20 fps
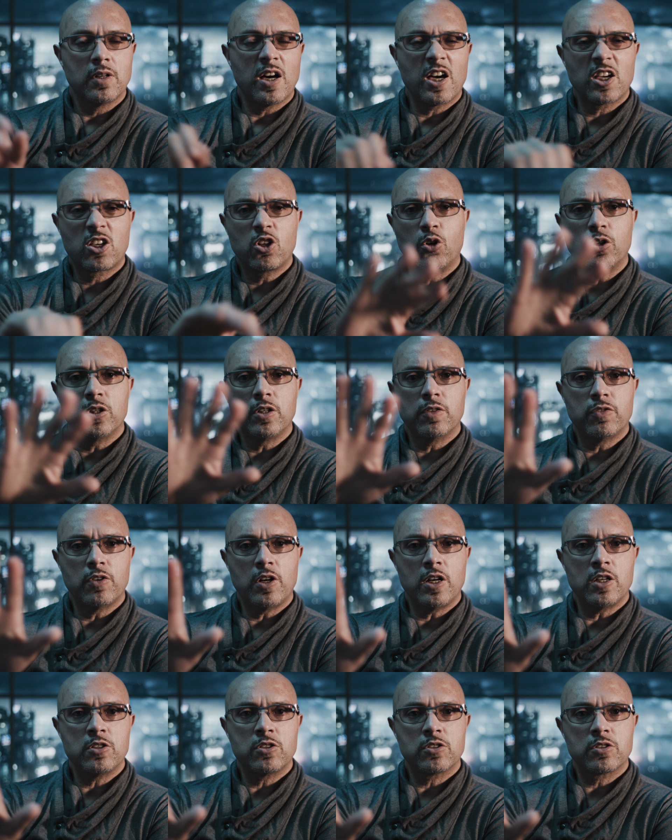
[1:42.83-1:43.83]
I coined a
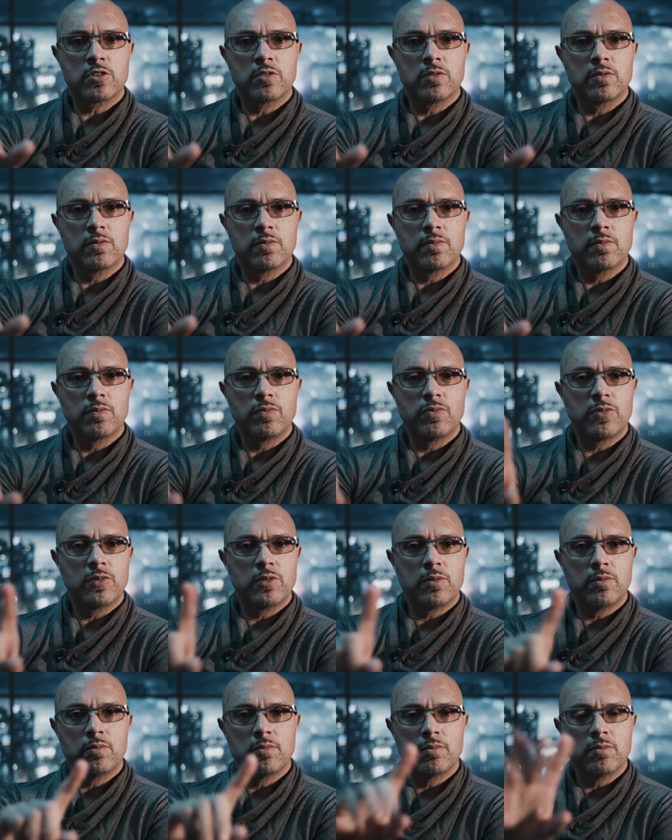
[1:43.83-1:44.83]
phrase
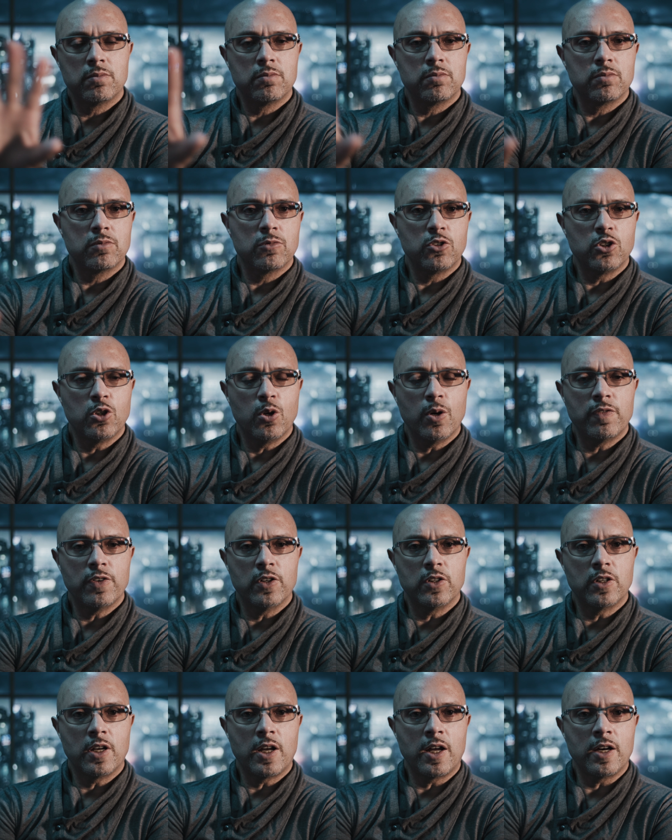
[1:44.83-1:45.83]

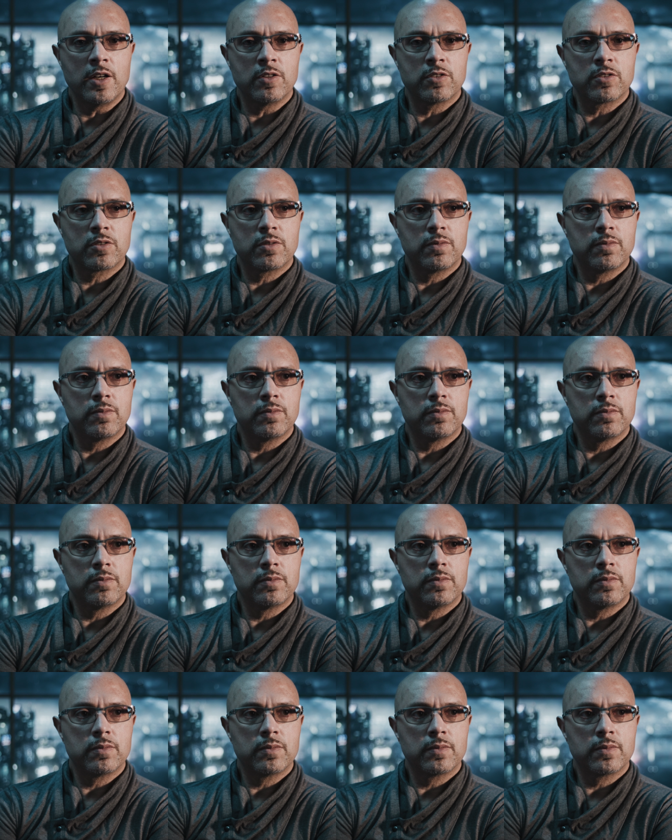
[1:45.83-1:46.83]
UFO deniers.
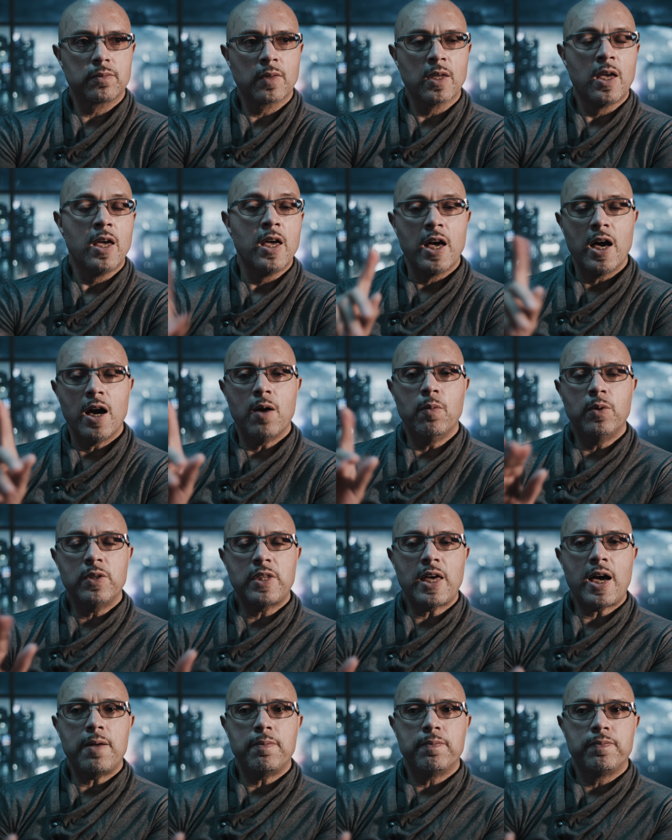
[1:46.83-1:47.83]
And with
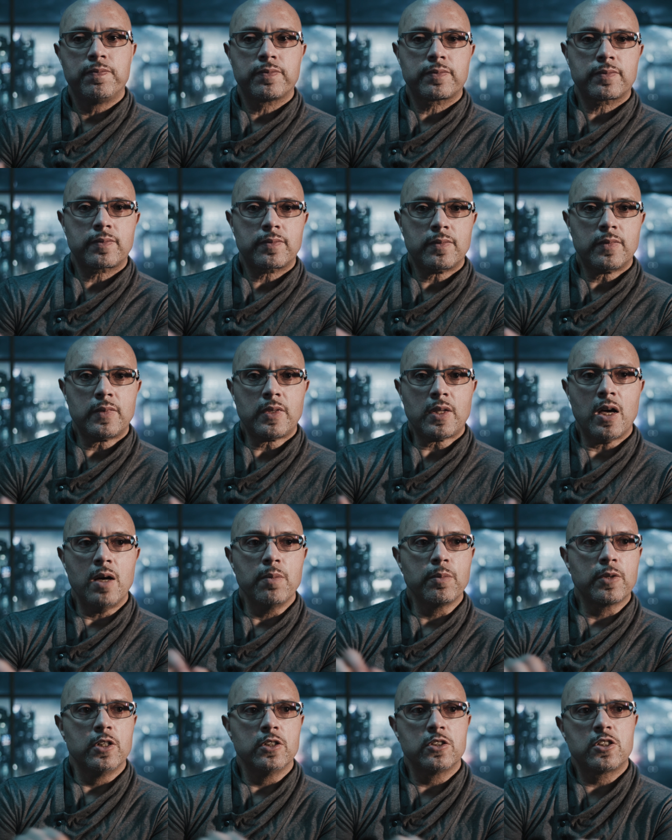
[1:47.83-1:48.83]
that,
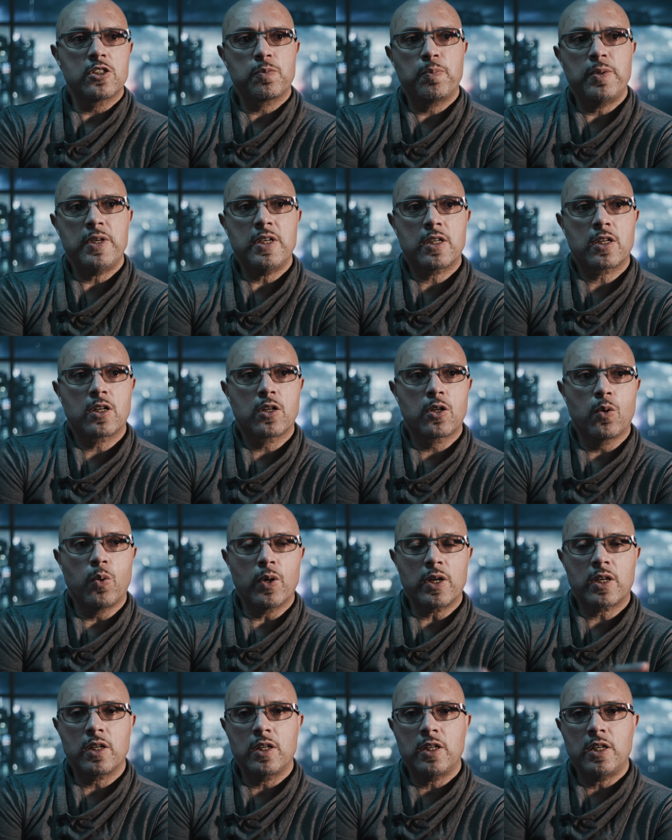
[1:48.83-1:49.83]
I'm going to speak
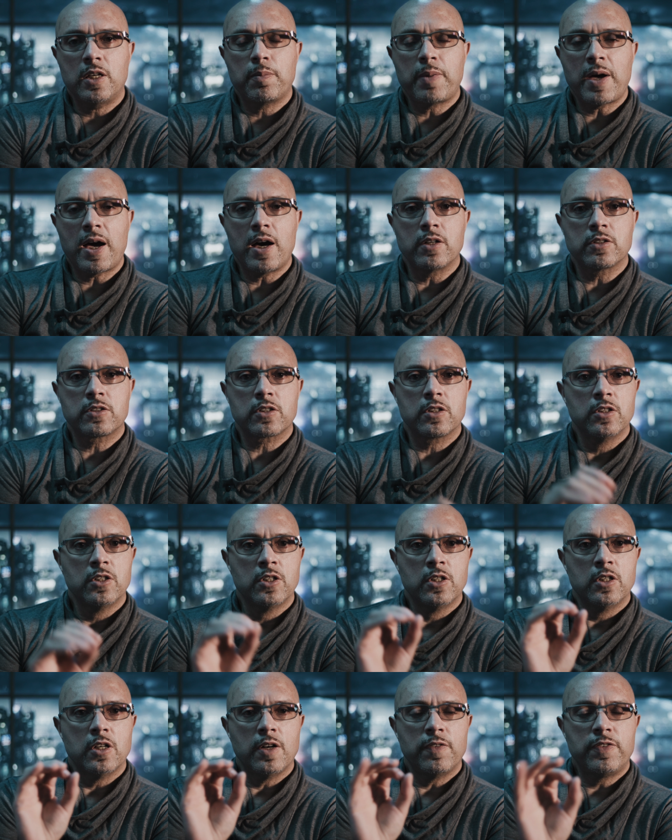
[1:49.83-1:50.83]
quickly about
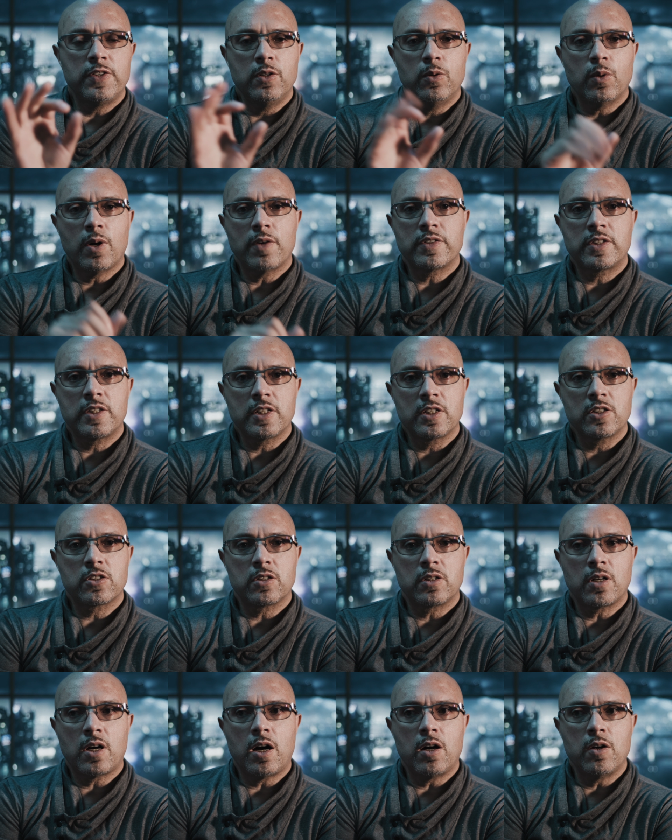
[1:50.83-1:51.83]
a few other things
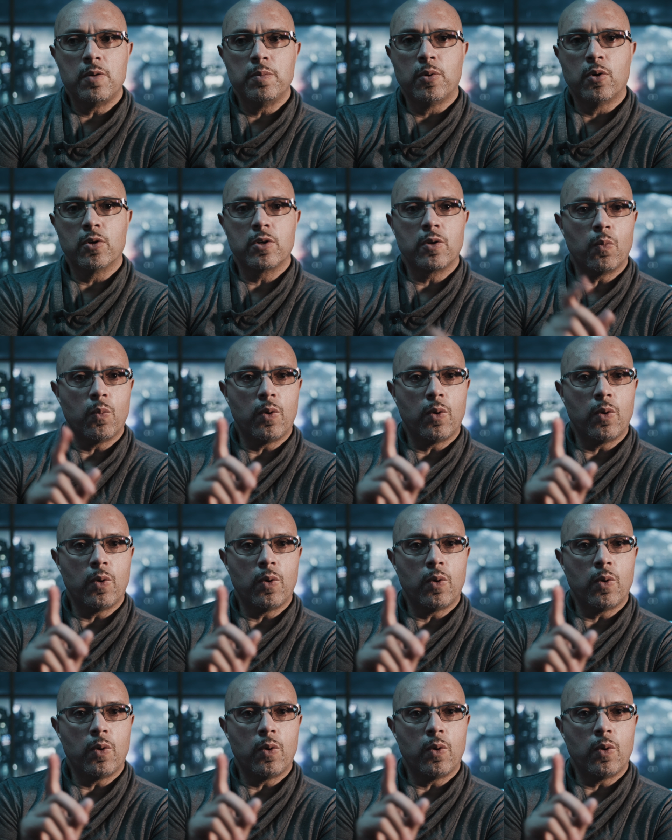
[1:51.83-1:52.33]
that are important.